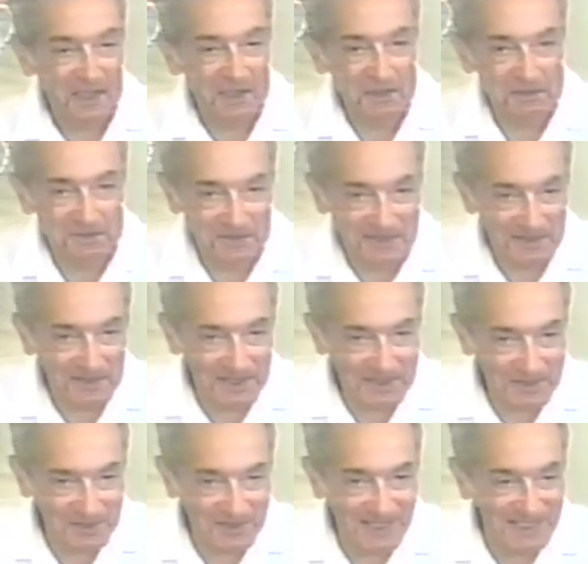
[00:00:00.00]
And
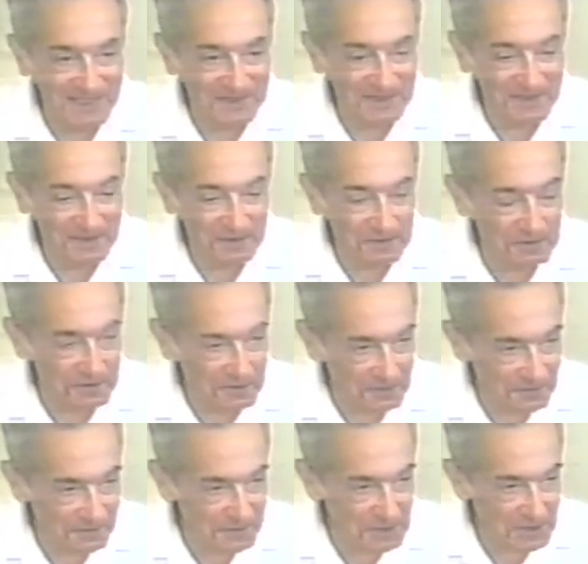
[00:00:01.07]
later on,
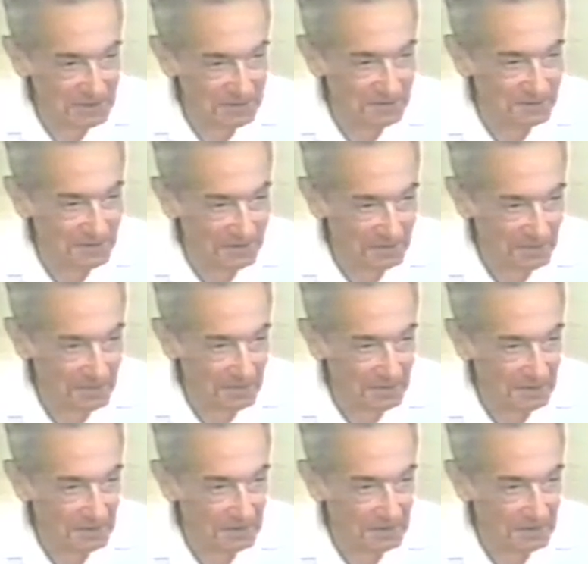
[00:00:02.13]
you talked with